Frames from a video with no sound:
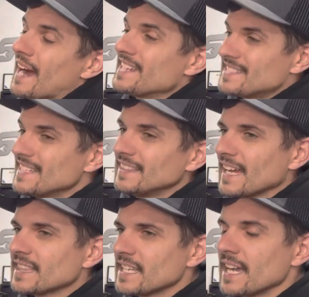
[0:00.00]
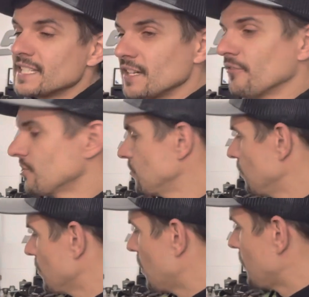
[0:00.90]
I did like the idea of the
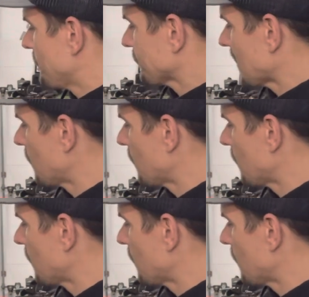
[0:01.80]
dual though,